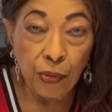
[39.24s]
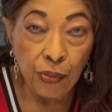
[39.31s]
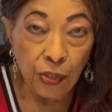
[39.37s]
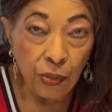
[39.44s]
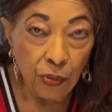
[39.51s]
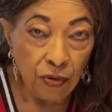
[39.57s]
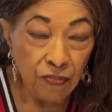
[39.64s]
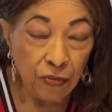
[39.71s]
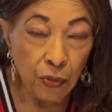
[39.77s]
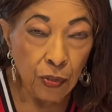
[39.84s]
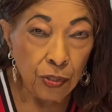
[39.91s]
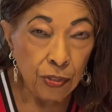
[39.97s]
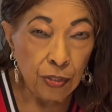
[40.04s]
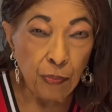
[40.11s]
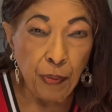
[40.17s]
you, if you
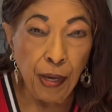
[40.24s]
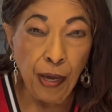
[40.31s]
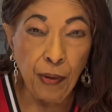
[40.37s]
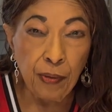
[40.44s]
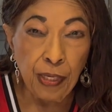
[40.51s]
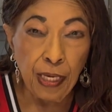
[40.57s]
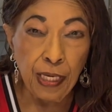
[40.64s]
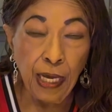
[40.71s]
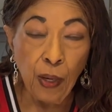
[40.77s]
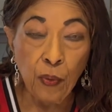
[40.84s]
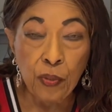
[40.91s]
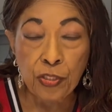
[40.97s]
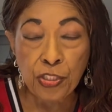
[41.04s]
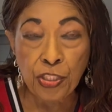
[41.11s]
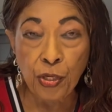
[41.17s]
cook the pound cake, I
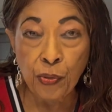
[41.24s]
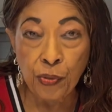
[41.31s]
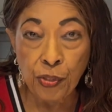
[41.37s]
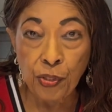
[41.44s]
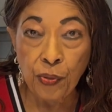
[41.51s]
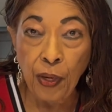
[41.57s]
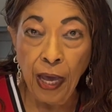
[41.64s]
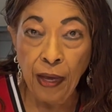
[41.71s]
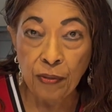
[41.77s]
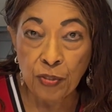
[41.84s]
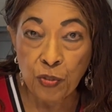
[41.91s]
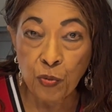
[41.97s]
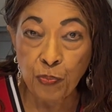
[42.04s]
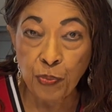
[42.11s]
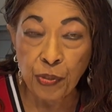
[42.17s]
want to show you how
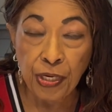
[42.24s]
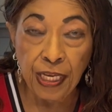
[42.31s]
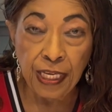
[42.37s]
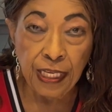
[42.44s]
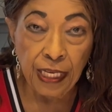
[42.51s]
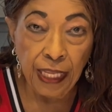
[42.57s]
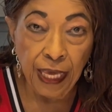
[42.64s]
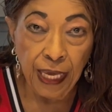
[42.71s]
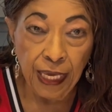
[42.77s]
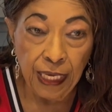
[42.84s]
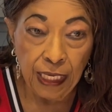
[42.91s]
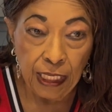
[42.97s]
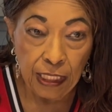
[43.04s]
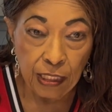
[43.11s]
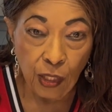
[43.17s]
to put a
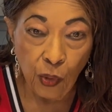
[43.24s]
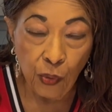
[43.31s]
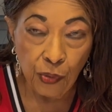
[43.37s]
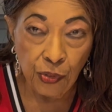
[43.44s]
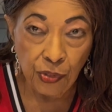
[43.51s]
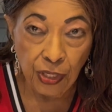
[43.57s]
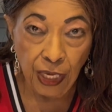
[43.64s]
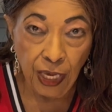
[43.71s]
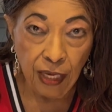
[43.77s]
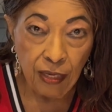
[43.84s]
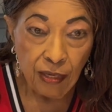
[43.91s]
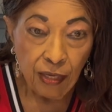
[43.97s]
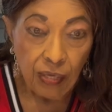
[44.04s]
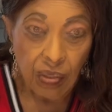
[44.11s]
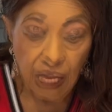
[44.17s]
glaze on your cake.
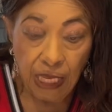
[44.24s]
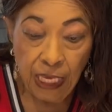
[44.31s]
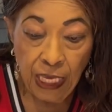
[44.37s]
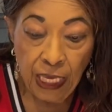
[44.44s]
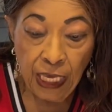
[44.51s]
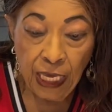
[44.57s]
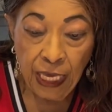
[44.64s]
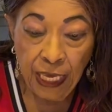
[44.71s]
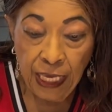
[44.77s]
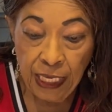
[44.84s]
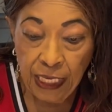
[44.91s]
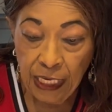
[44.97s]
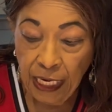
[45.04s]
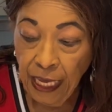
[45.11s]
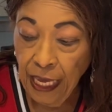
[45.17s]
A
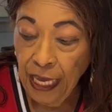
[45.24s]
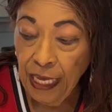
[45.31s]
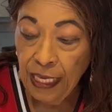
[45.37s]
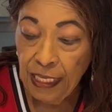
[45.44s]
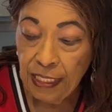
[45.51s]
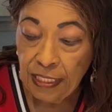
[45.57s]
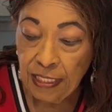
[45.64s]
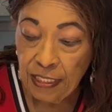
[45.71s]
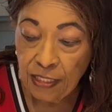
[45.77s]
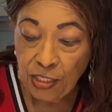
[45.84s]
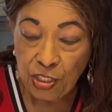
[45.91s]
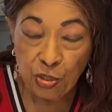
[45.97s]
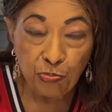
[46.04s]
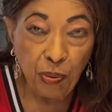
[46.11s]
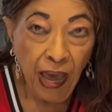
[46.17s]
glaze is
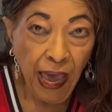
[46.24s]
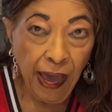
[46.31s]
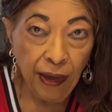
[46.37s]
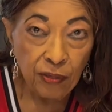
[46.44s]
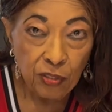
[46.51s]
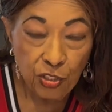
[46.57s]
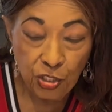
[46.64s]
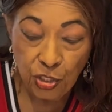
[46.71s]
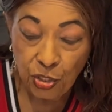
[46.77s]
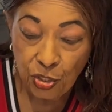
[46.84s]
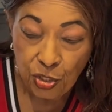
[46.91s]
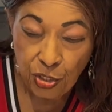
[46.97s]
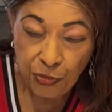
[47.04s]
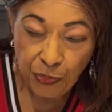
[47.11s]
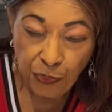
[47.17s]
just powdered
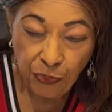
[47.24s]
sugar,